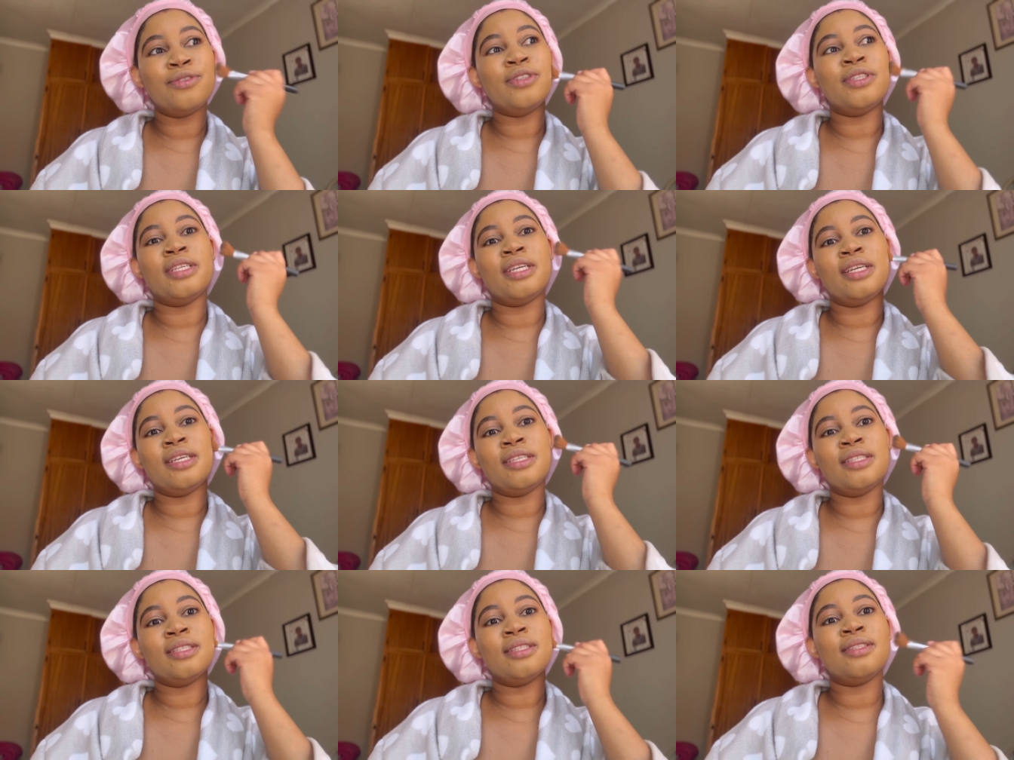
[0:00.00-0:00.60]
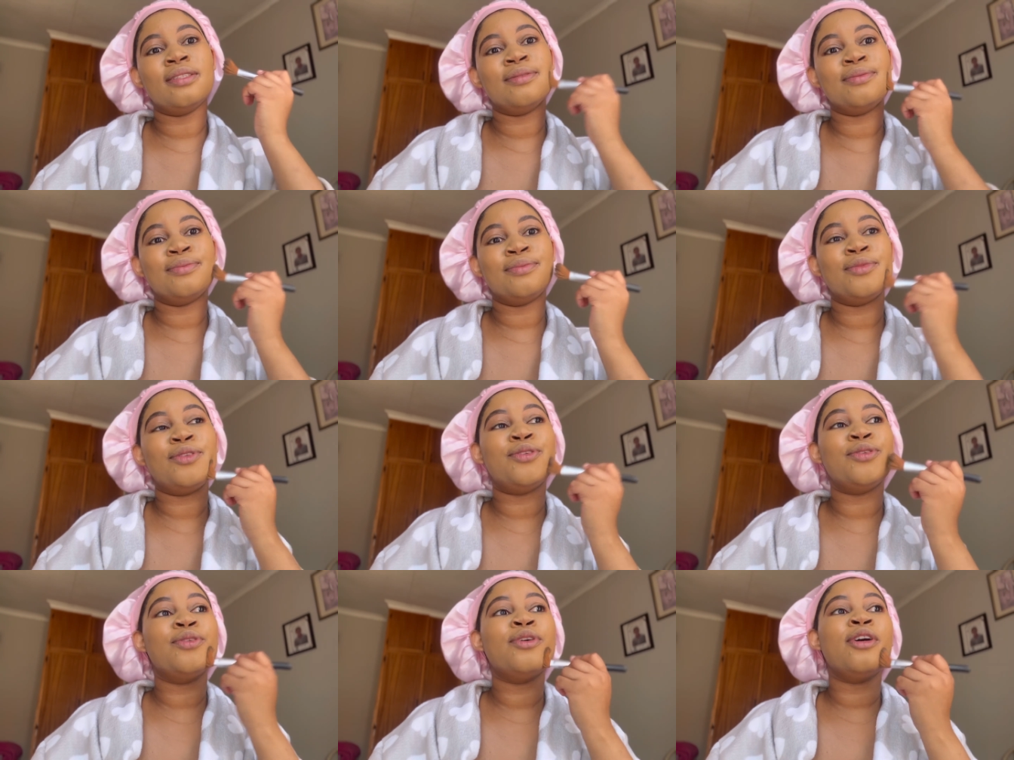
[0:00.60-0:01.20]
for days
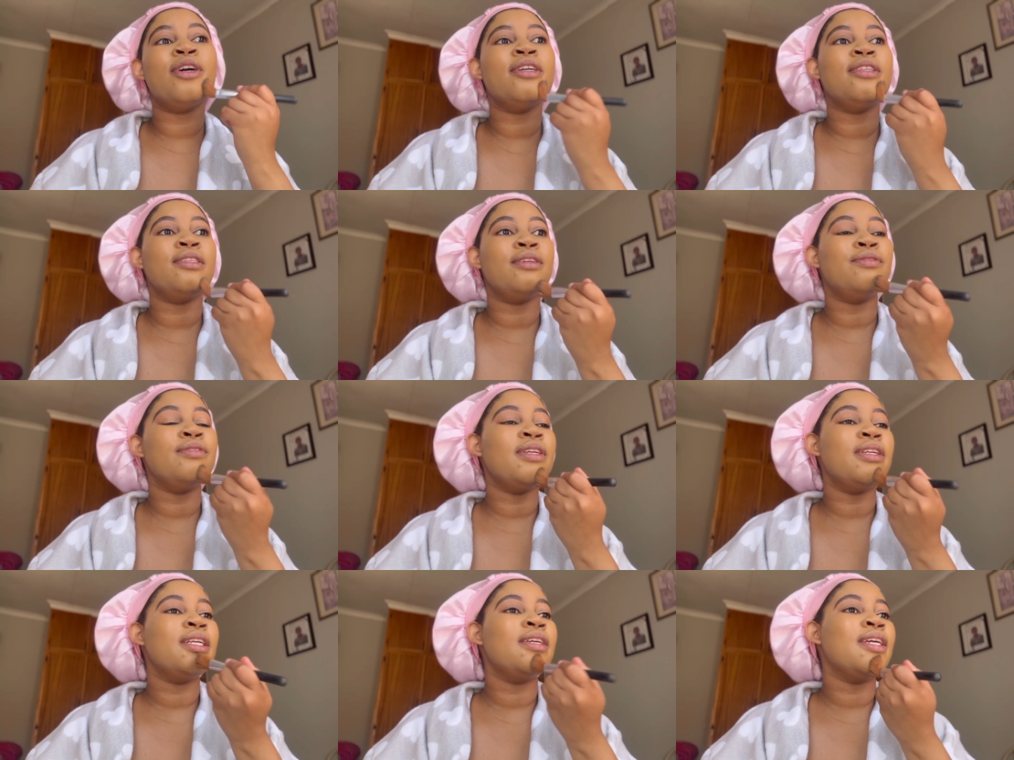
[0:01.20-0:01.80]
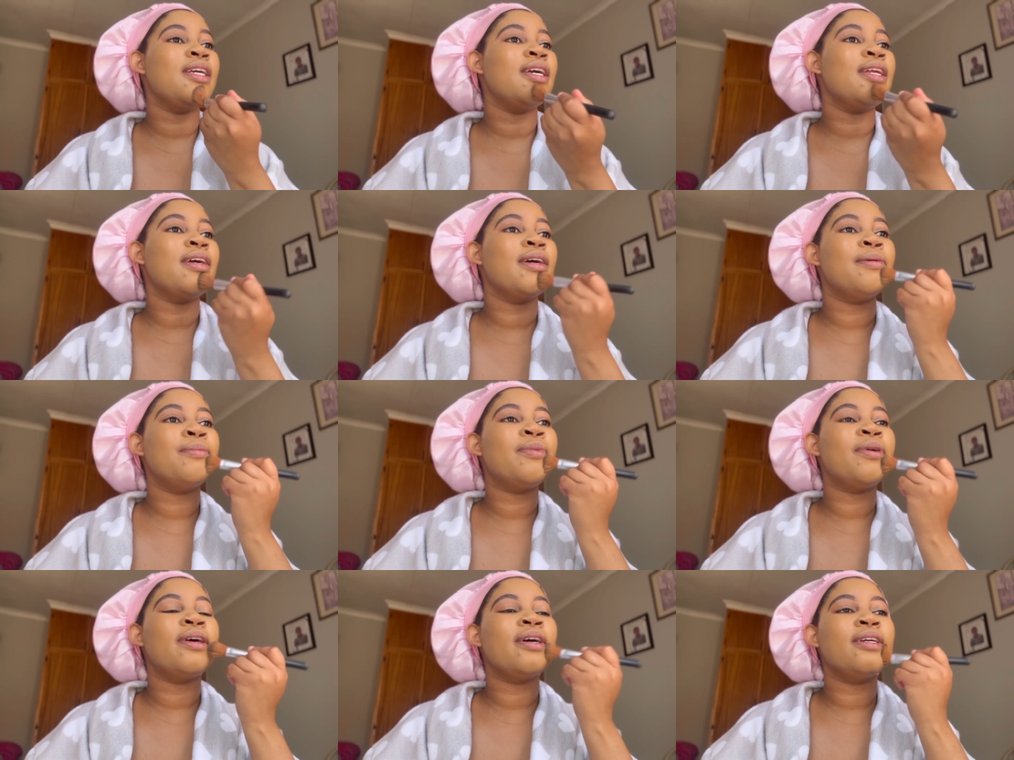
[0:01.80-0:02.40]
you are definitely getting
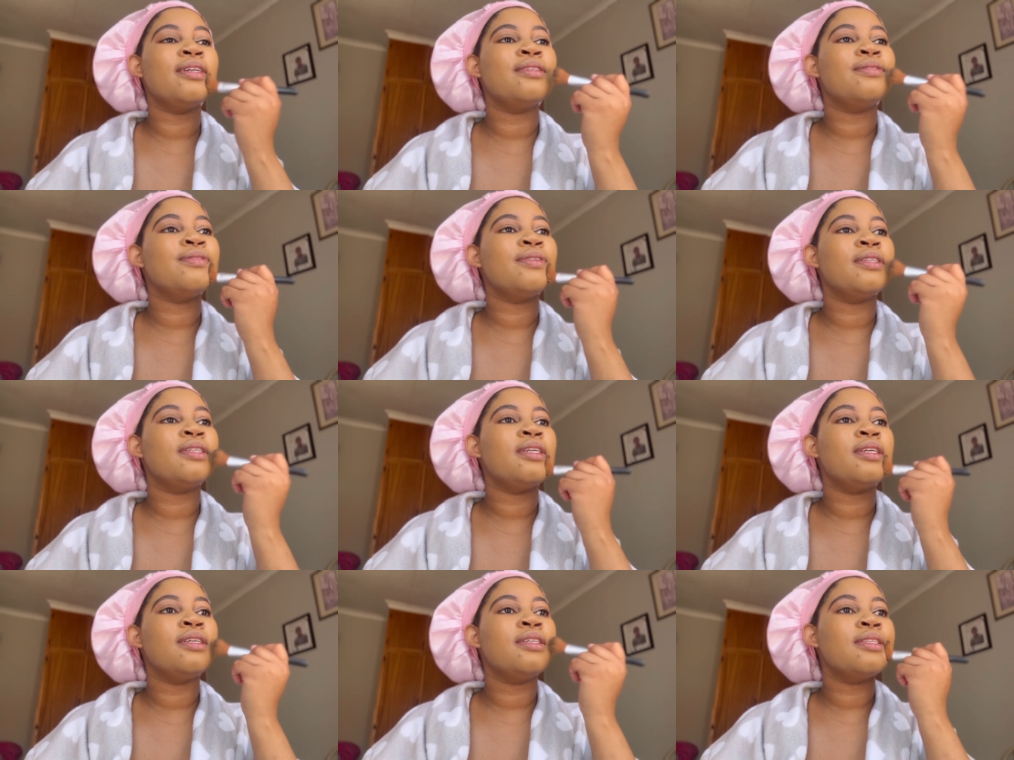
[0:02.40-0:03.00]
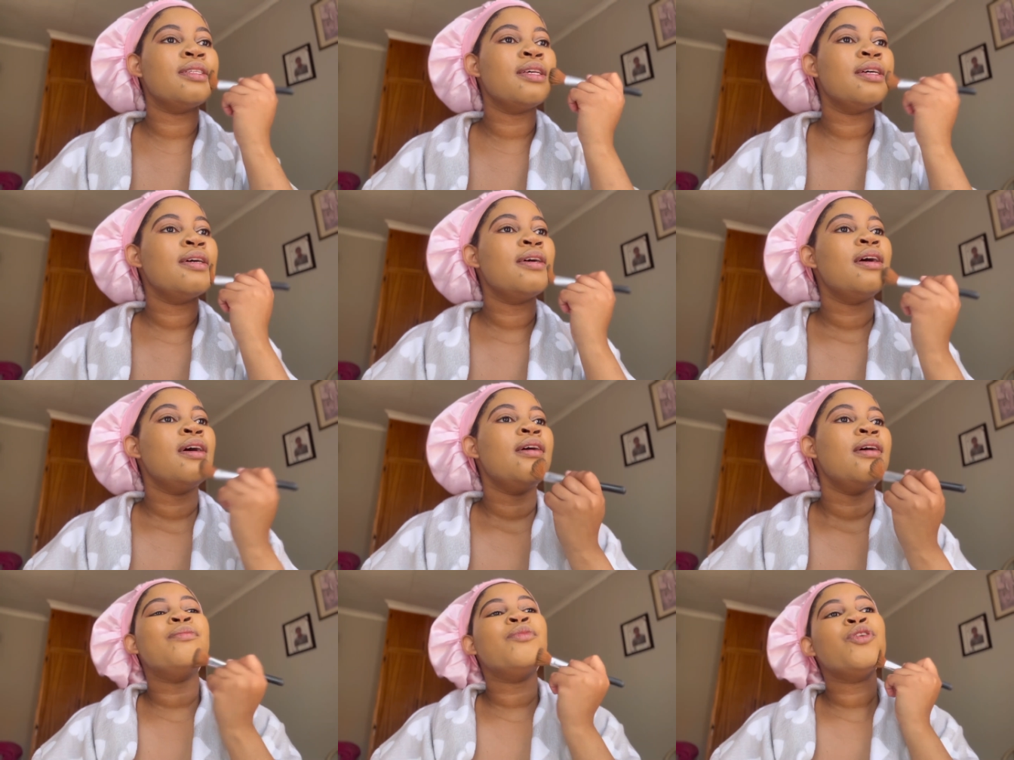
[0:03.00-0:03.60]
a prize for days
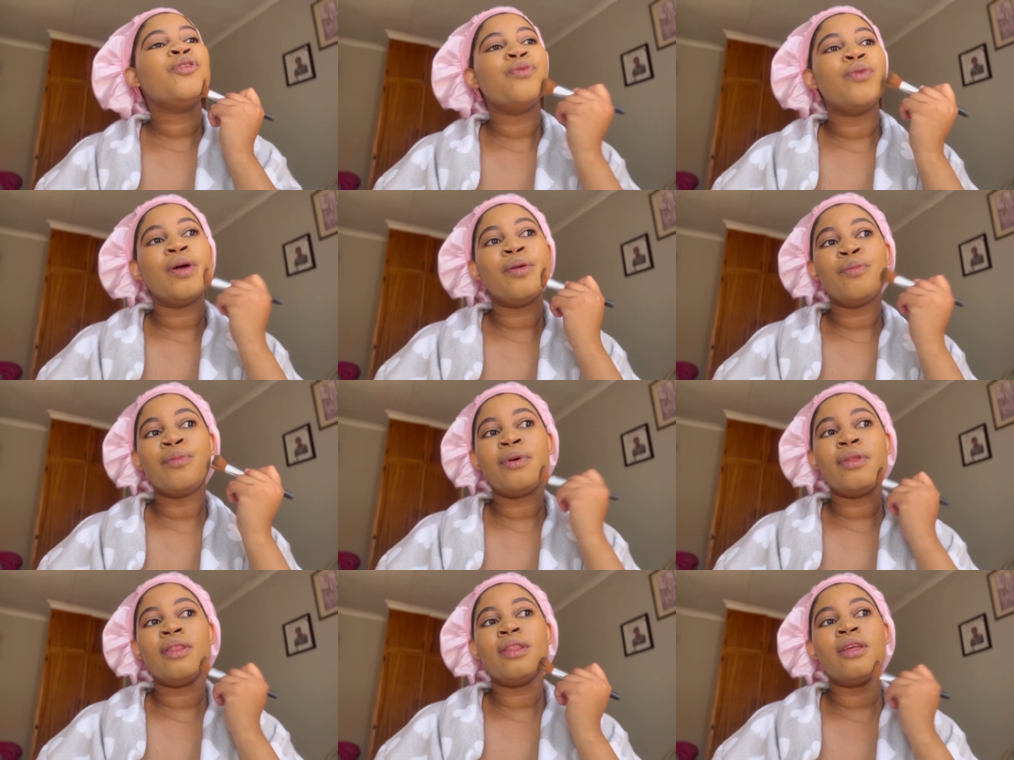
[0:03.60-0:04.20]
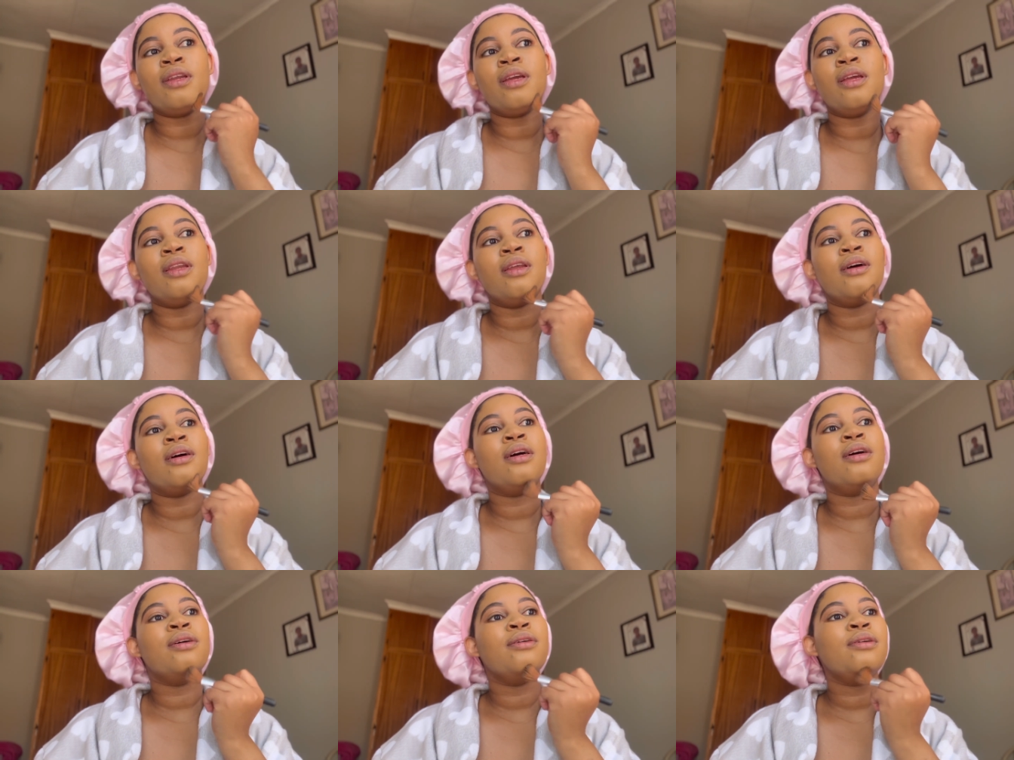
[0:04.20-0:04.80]
i'm on 1.3
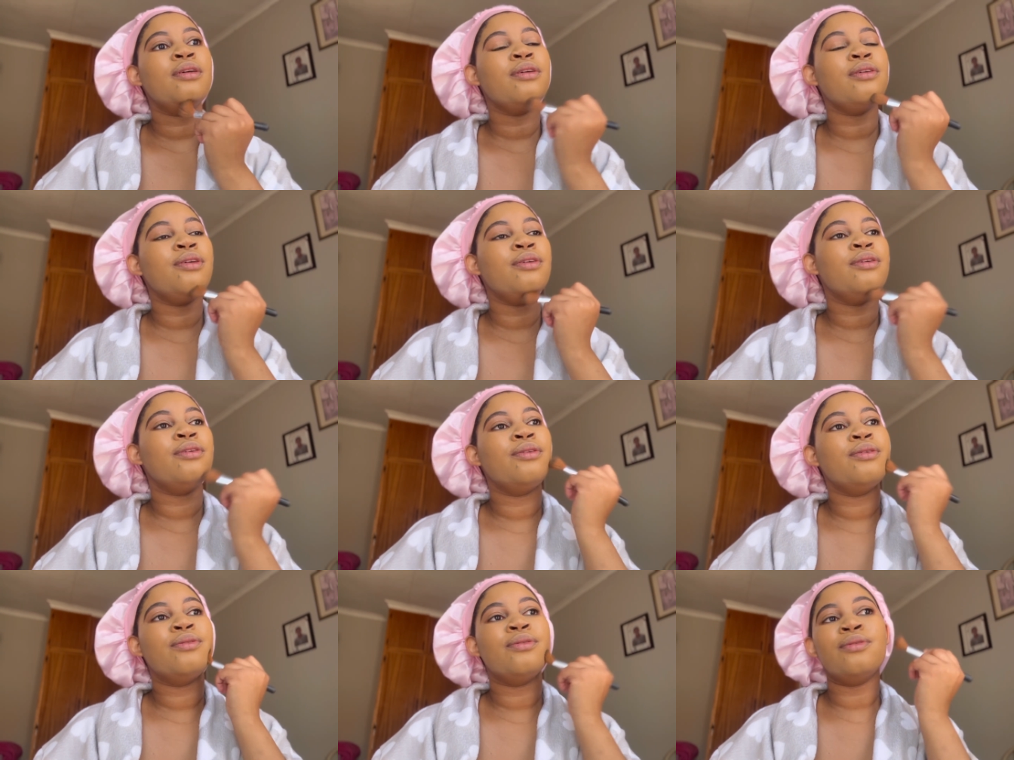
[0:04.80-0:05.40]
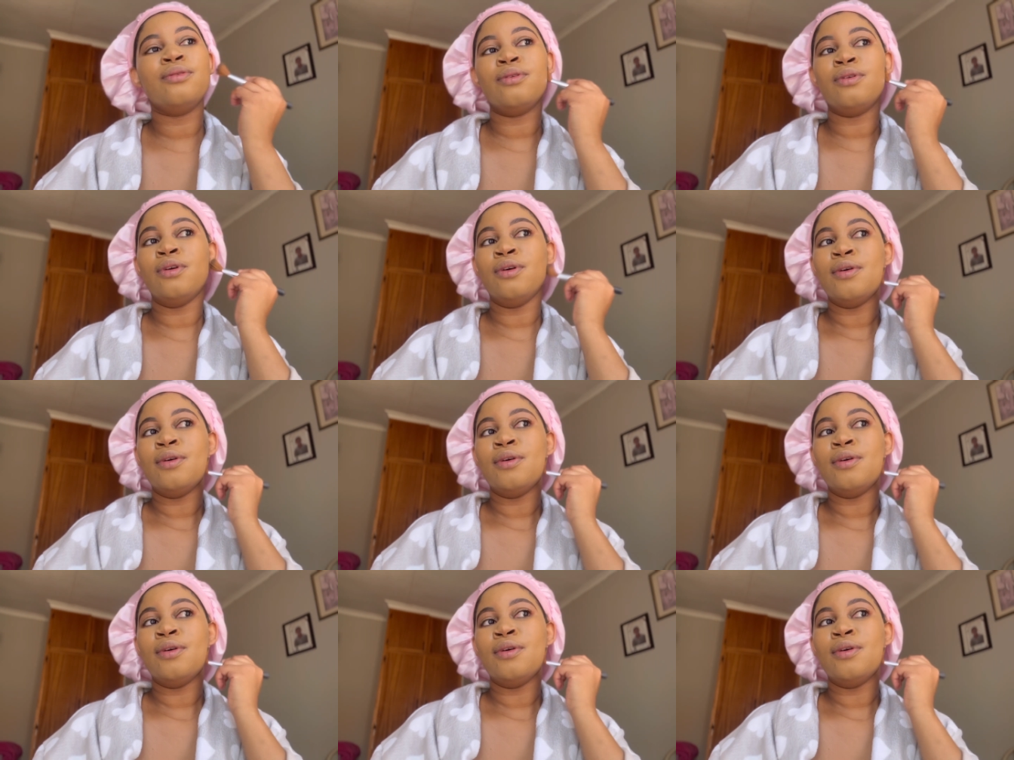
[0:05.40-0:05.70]
now you know